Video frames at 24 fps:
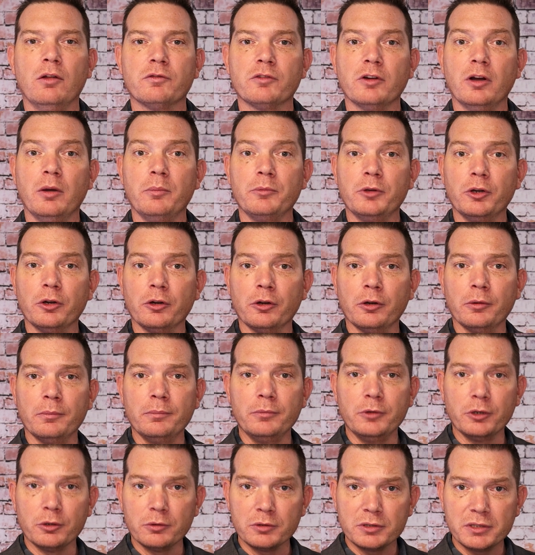from your
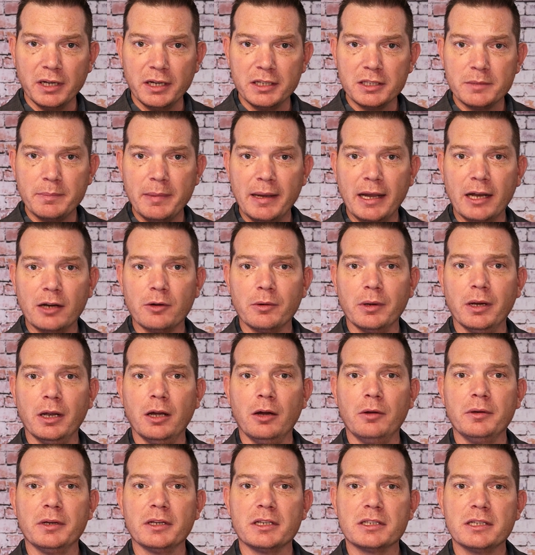neuroscience
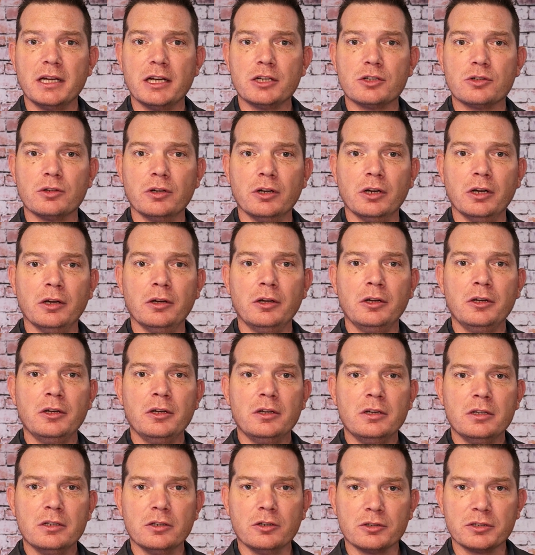background, et cetera,
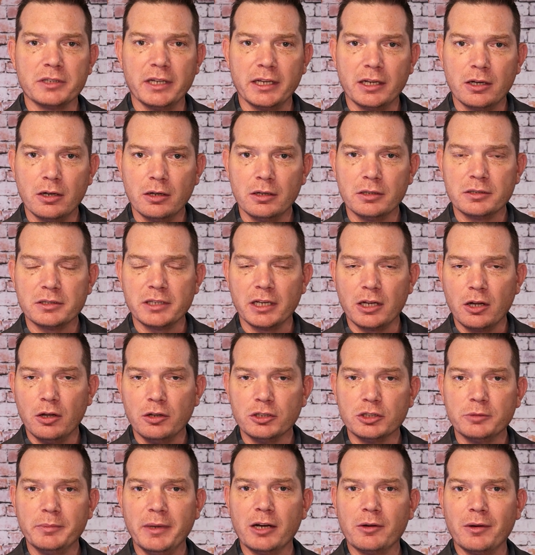your
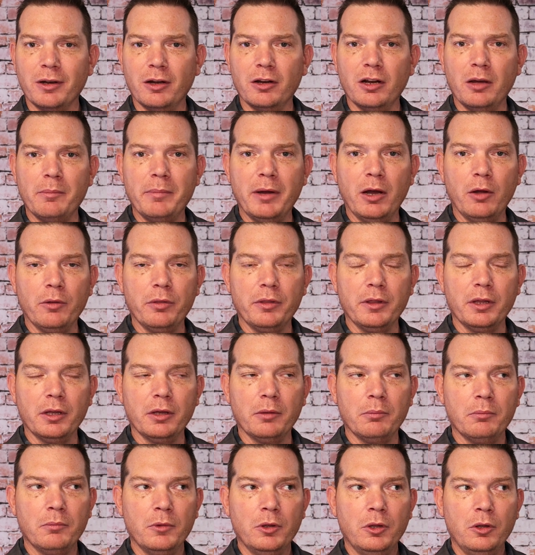psychology background about
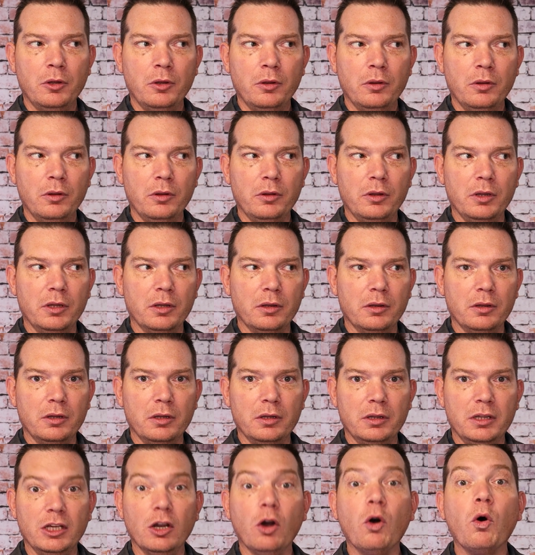
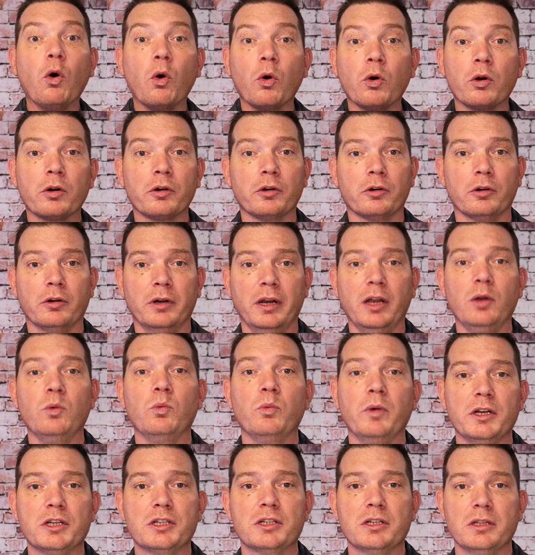the order in
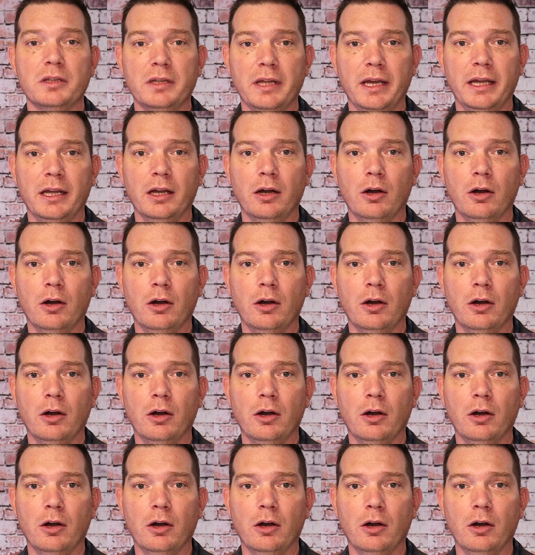which they